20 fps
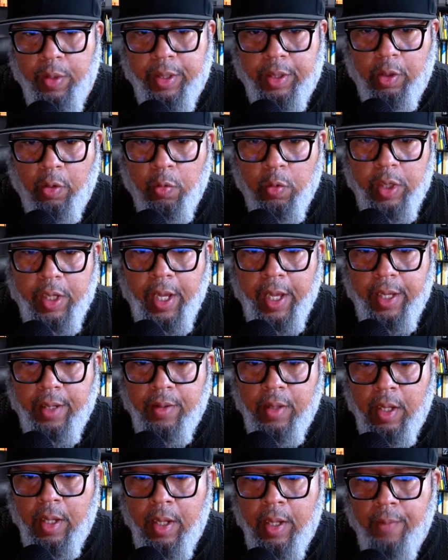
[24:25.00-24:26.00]
create
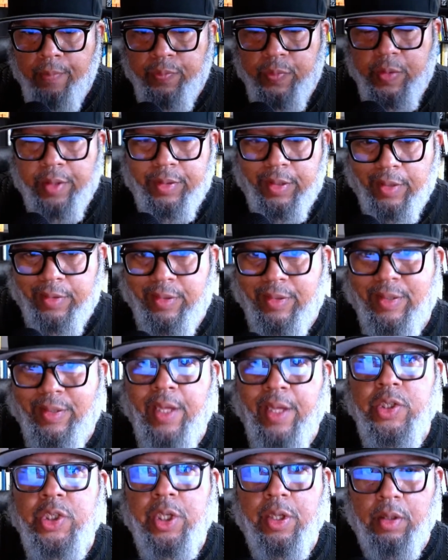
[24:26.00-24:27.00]
this
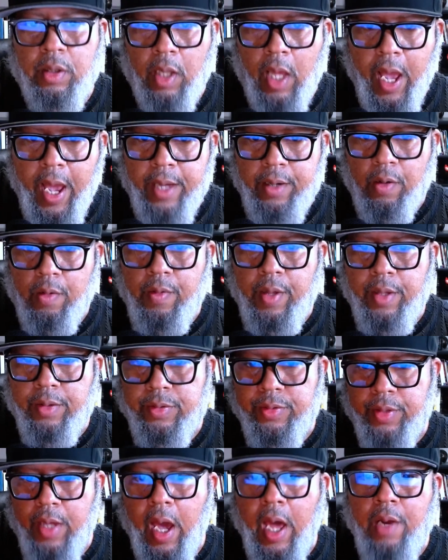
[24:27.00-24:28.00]
ascension ladder
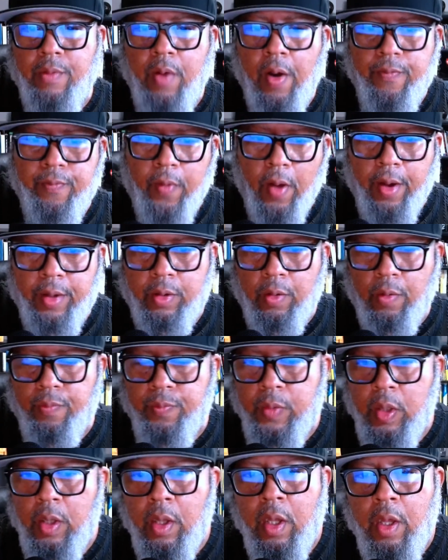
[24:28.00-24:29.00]
inside of our funnel.
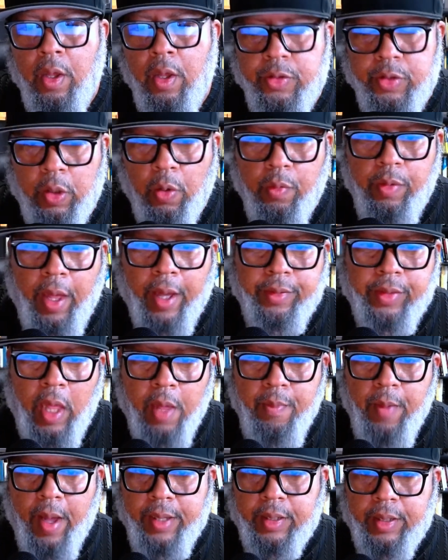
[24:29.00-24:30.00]
So like they
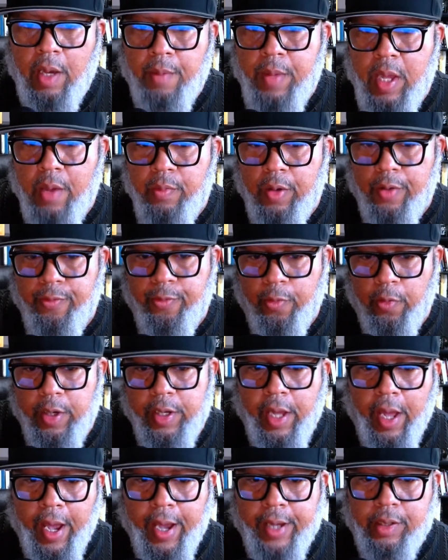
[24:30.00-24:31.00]
might come in with
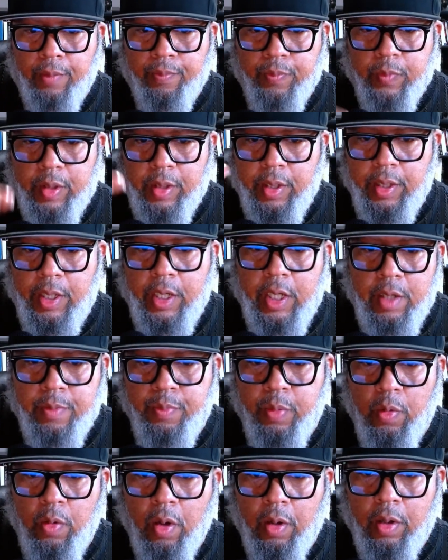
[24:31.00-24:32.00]
free item,
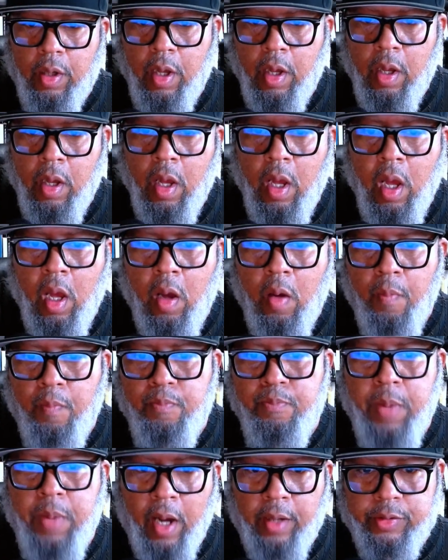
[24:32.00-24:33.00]
ebook,
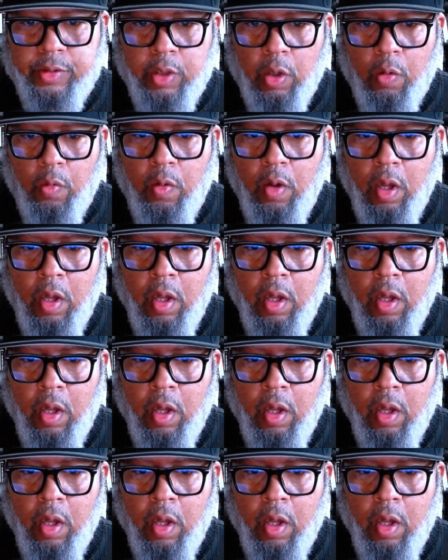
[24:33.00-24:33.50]
bundle,